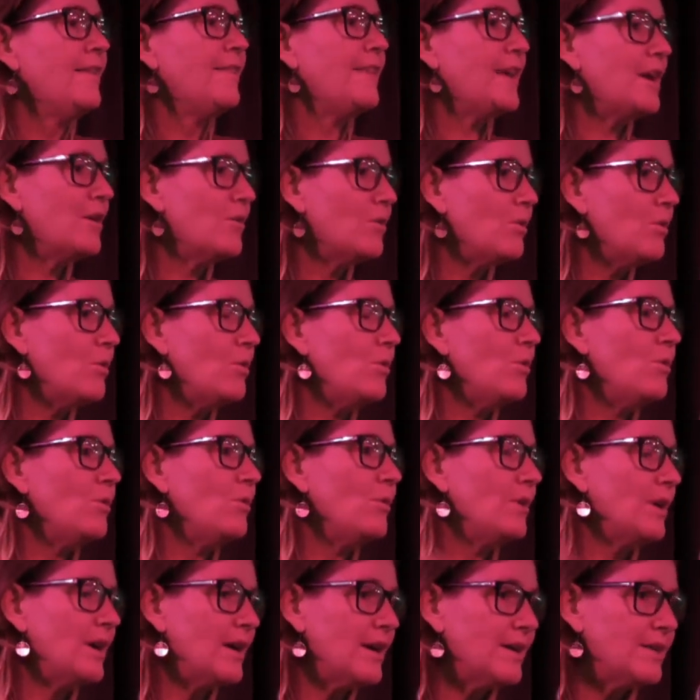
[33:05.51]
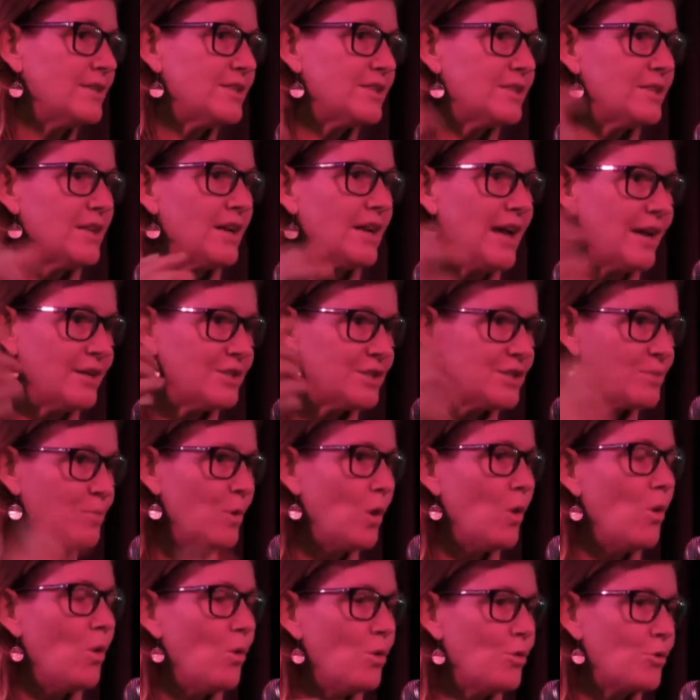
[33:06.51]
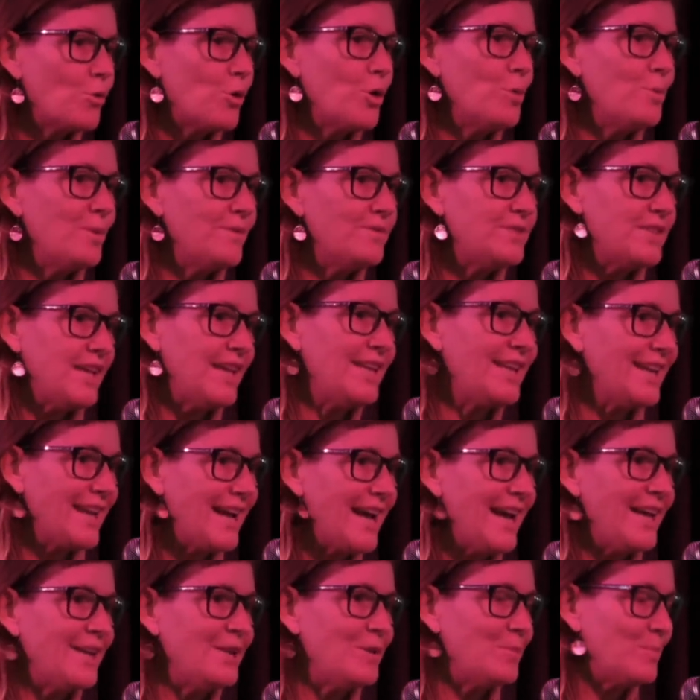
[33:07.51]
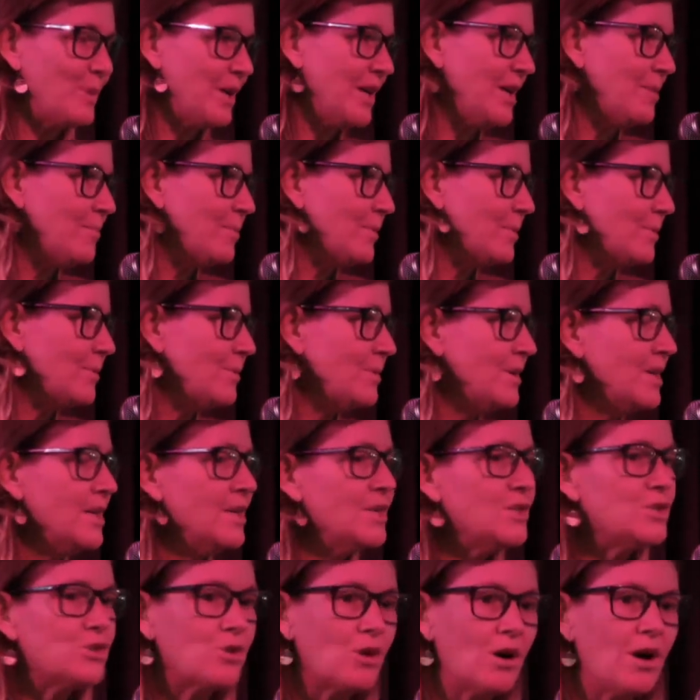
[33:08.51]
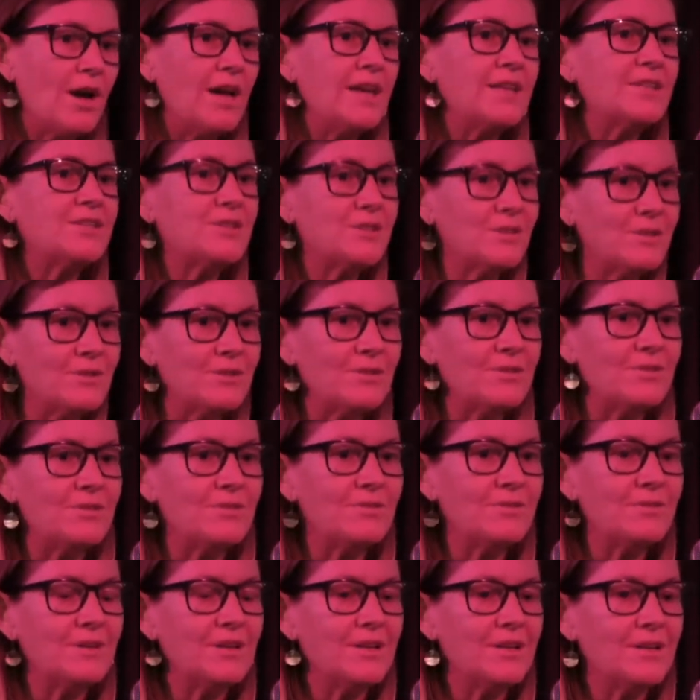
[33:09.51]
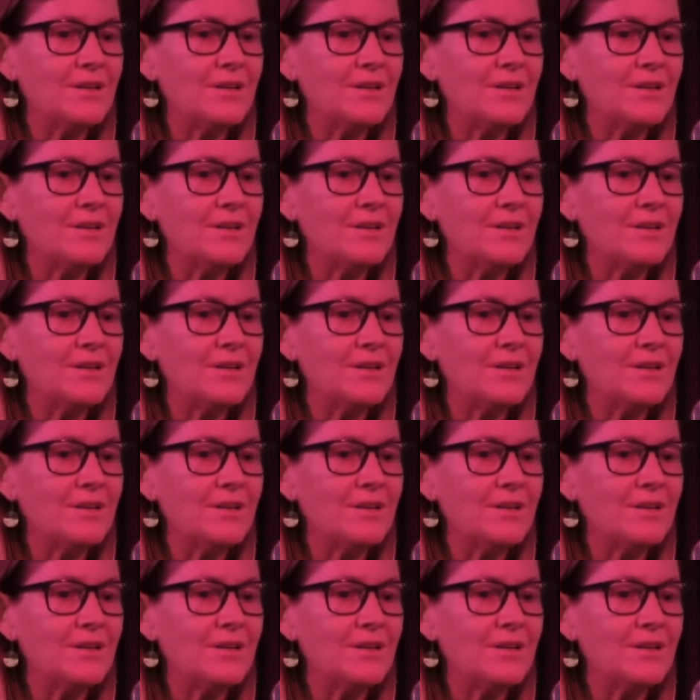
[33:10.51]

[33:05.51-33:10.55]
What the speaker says: They're all a small group of dedicated people trying to